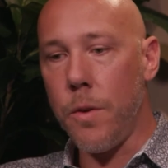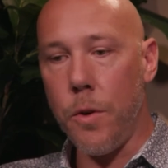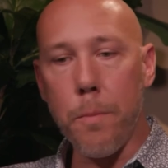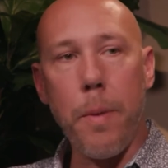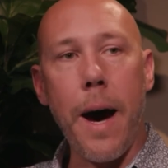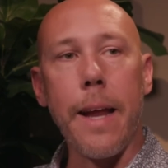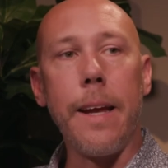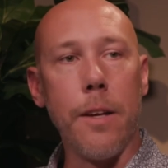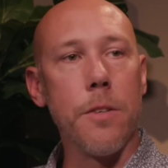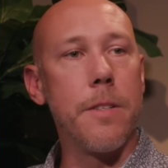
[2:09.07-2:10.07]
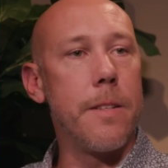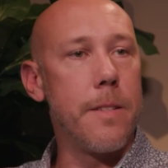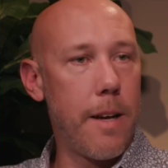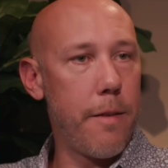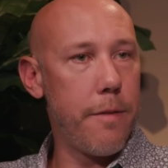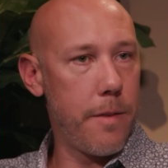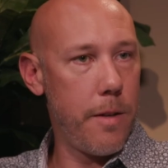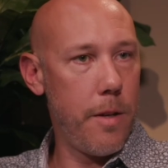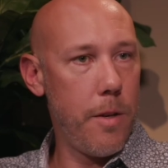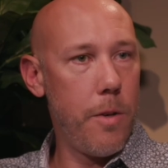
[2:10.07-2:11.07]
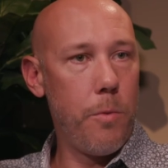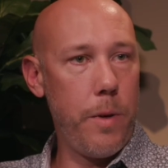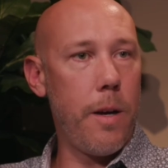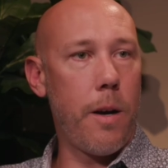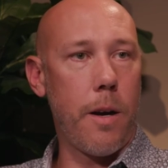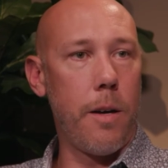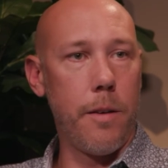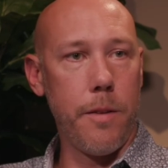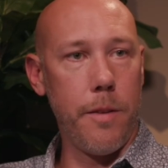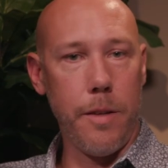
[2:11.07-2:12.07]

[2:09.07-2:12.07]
Your body heals itself we are